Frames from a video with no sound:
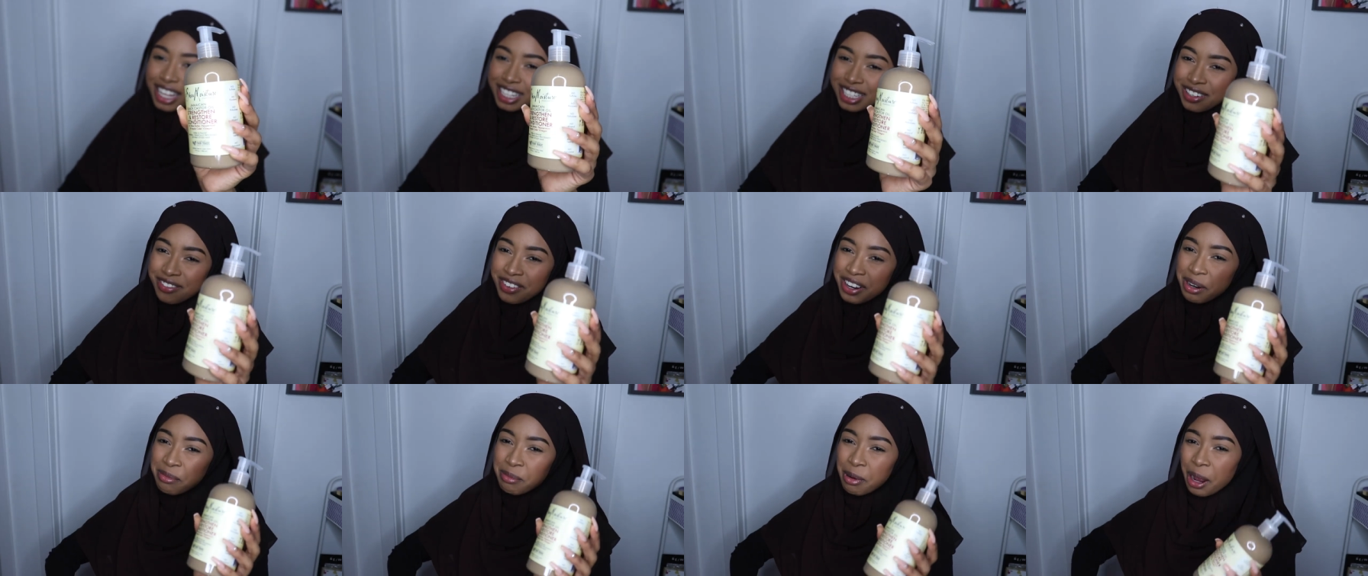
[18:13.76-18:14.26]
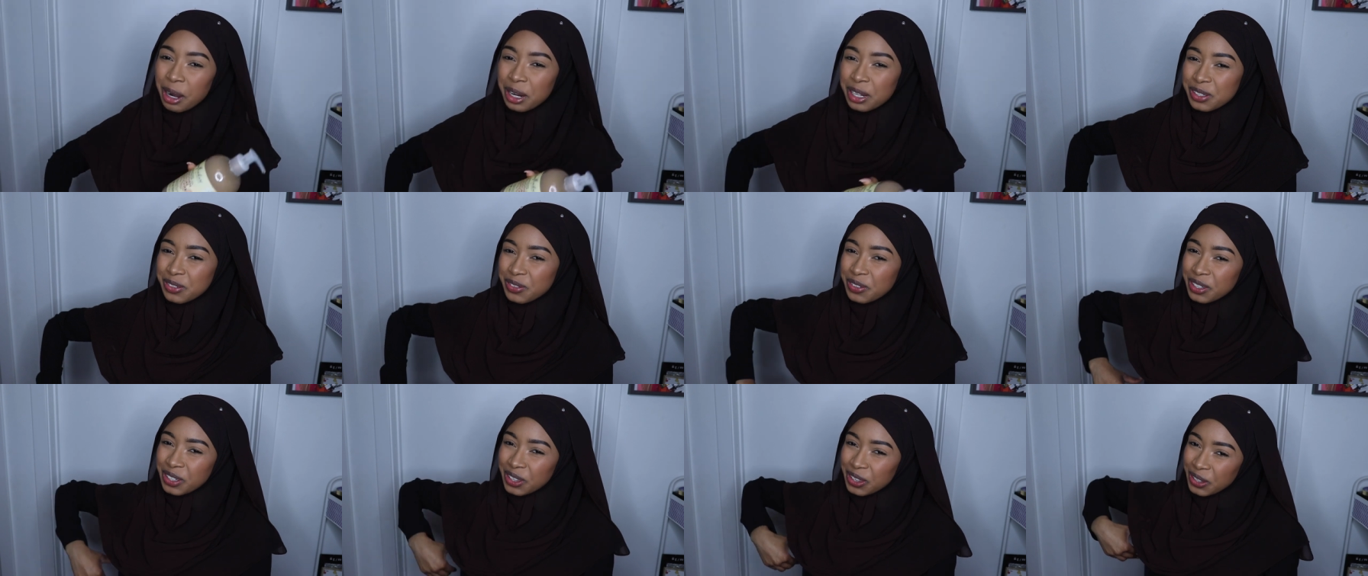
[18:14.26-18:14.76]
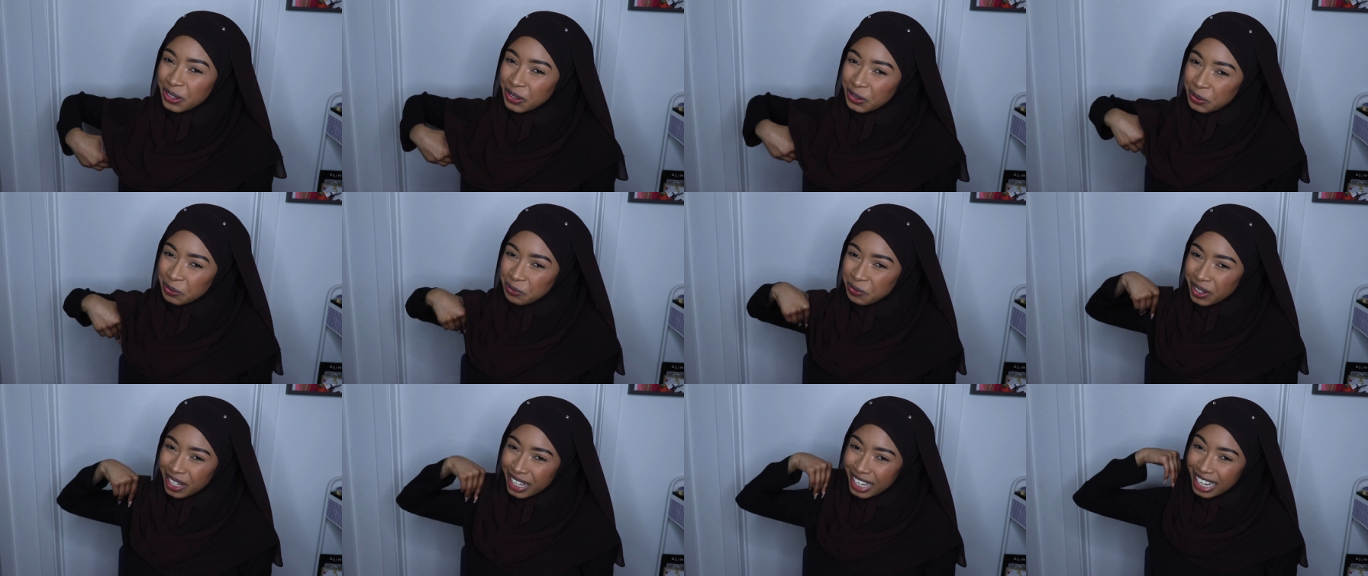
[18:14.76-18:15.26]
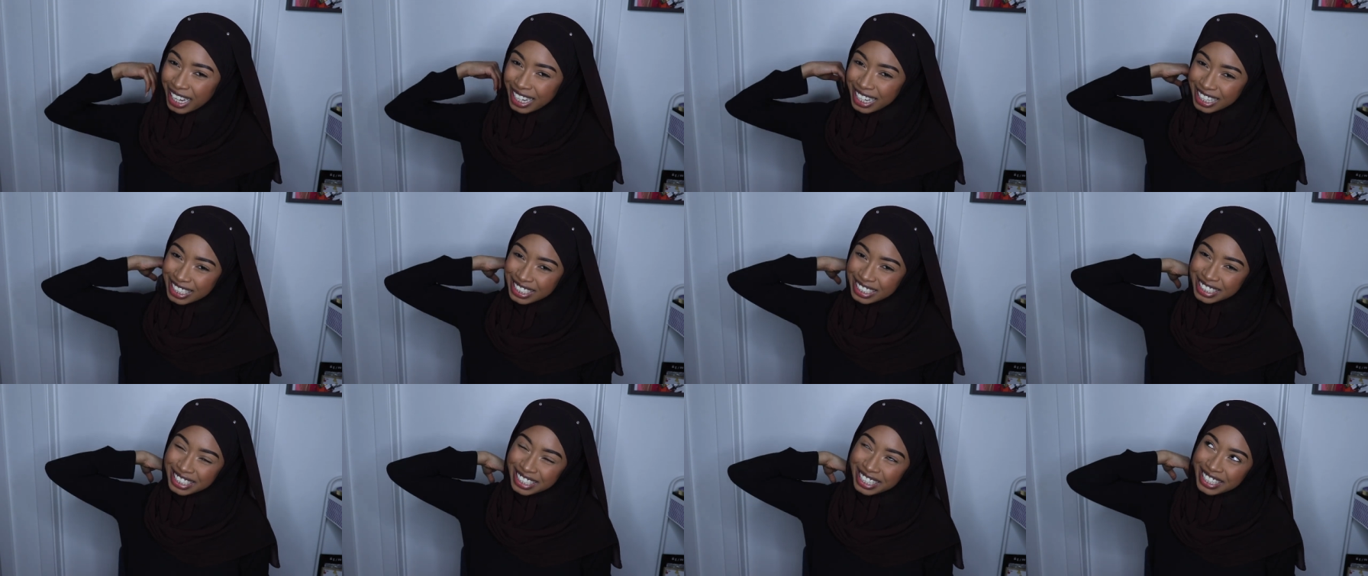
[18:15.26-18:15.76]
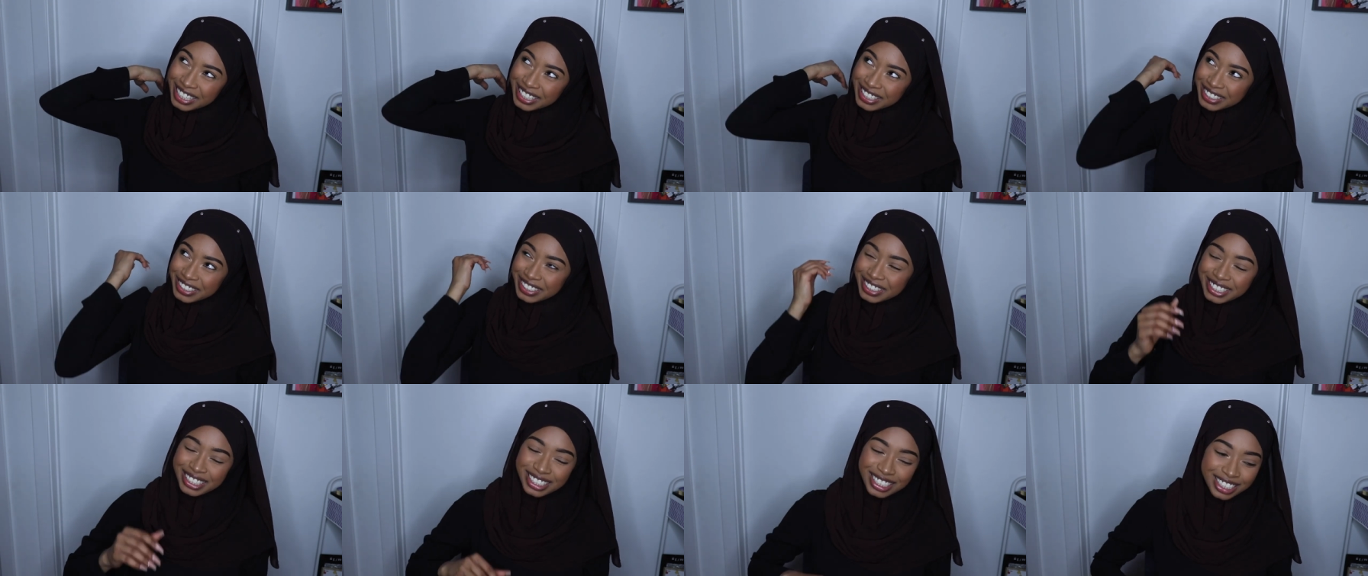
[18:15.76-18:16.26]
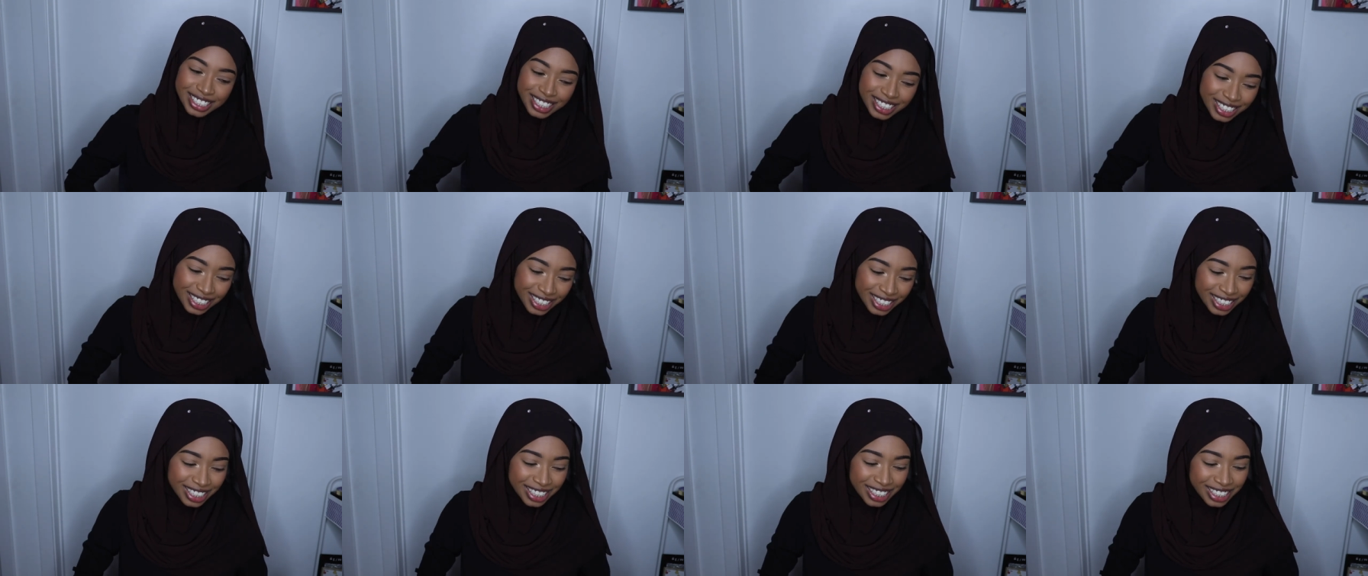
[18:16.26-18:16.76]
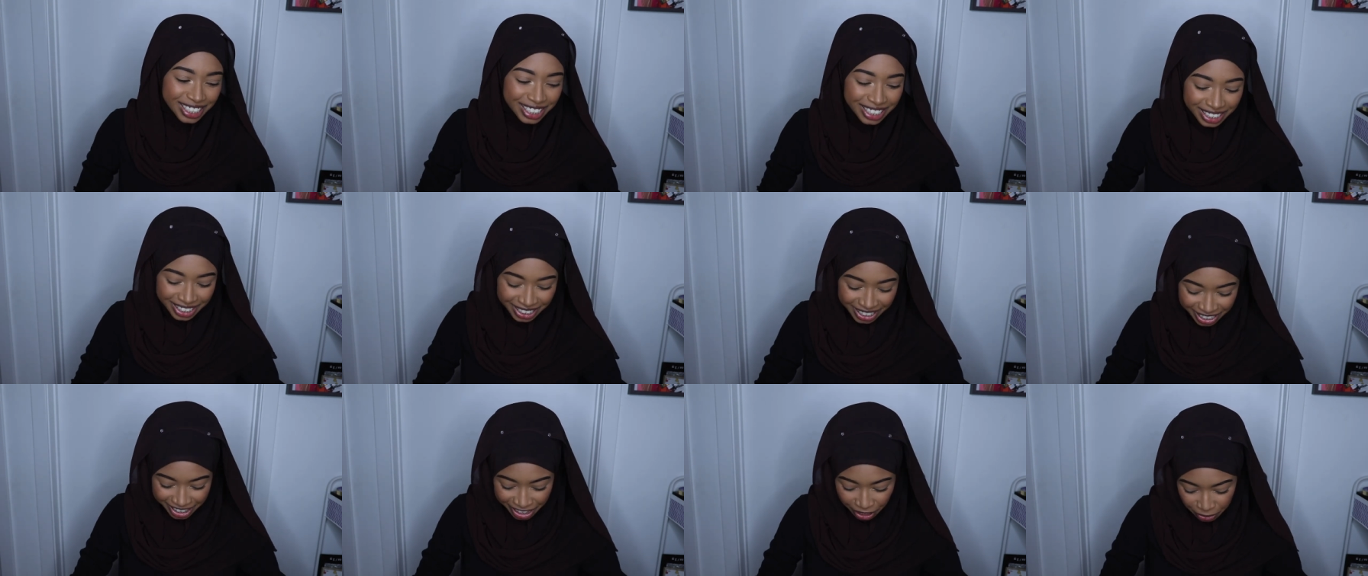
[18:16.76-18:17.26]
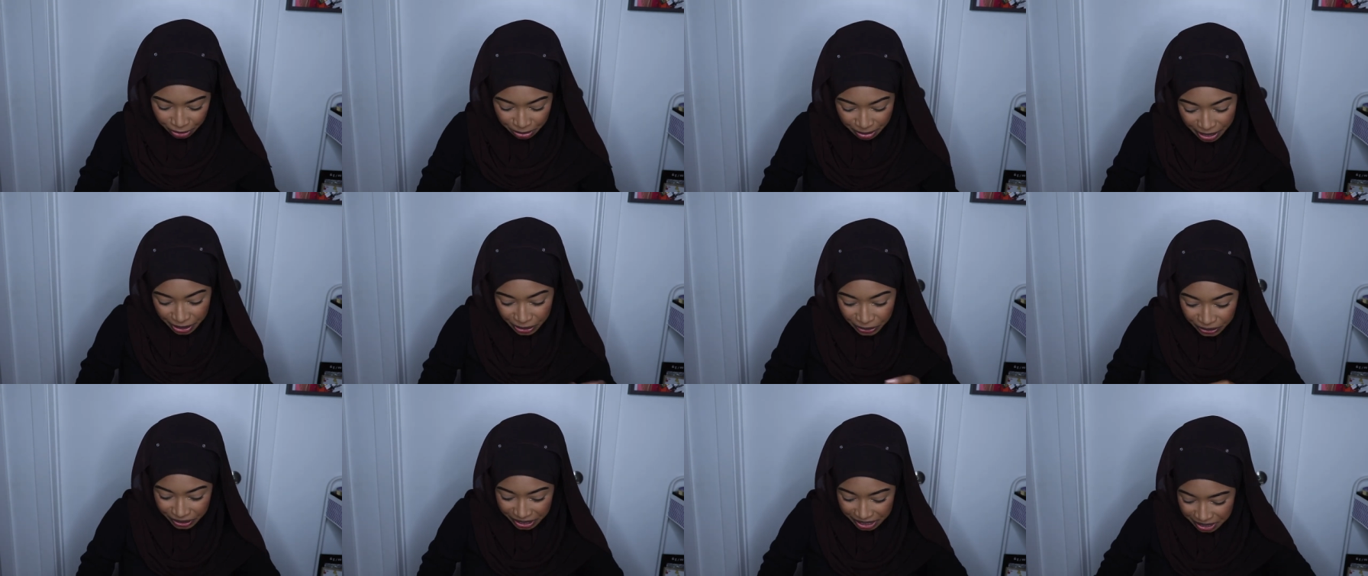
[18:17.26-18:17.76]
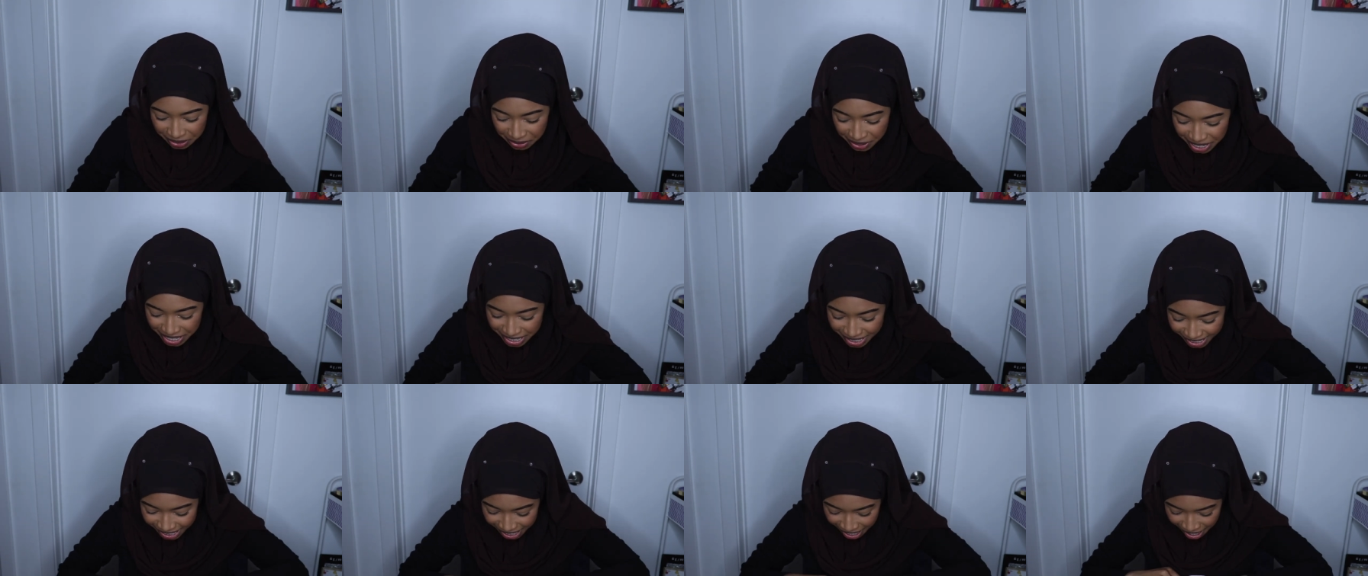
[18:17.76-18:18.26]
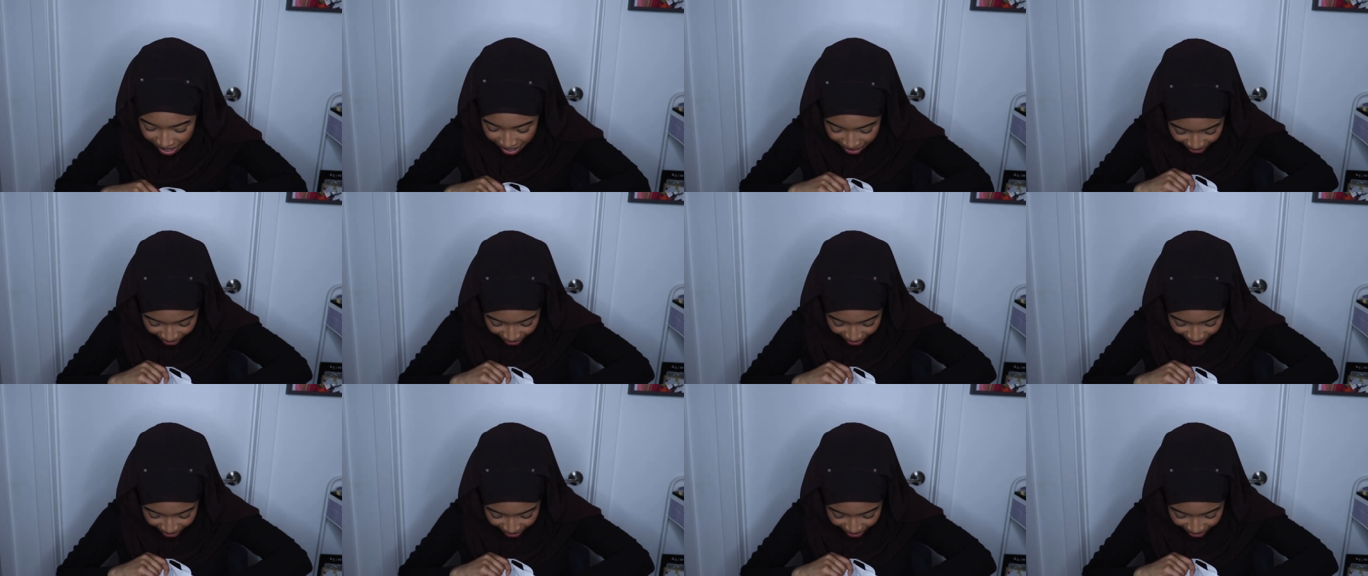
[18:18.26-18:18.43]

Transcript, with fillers: lots of hair products for a little bit, cause you know, that was my goal anyways.